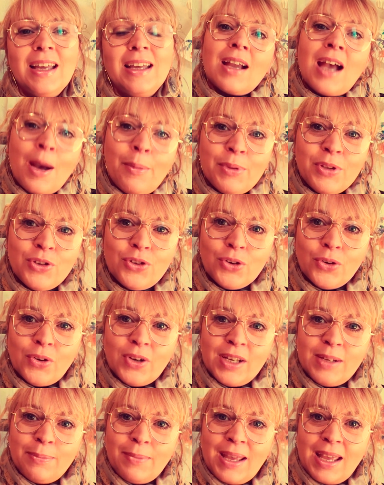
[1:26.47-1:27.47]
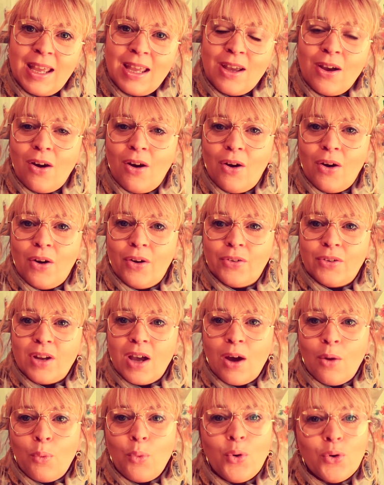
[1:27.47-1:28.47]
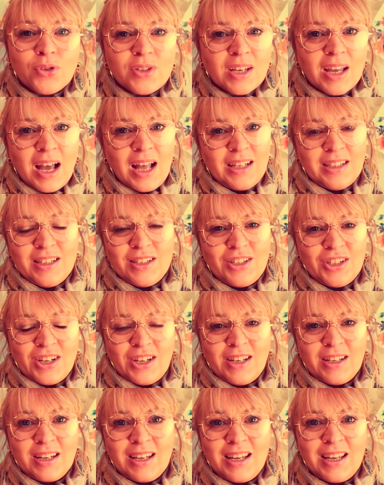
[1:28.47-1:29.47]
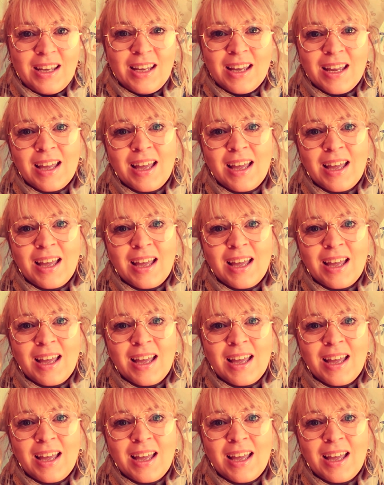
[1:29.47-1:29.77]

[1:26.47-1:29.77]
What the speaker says: Come and join me on a watercolour journey